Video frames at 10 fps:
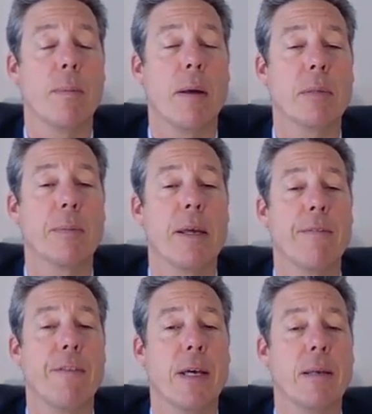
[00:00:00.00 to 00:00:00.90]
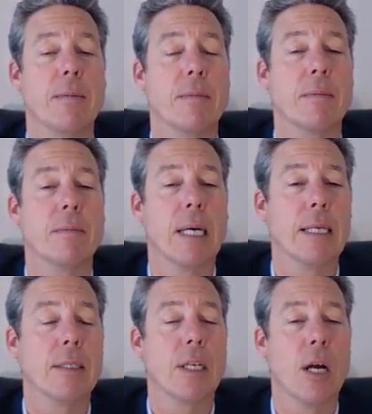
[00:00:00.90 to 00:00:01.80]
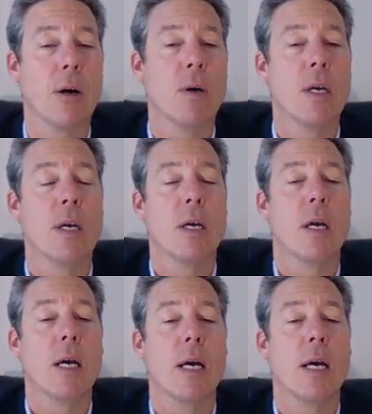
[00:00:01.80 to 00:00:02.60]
from the public benefit, but you know,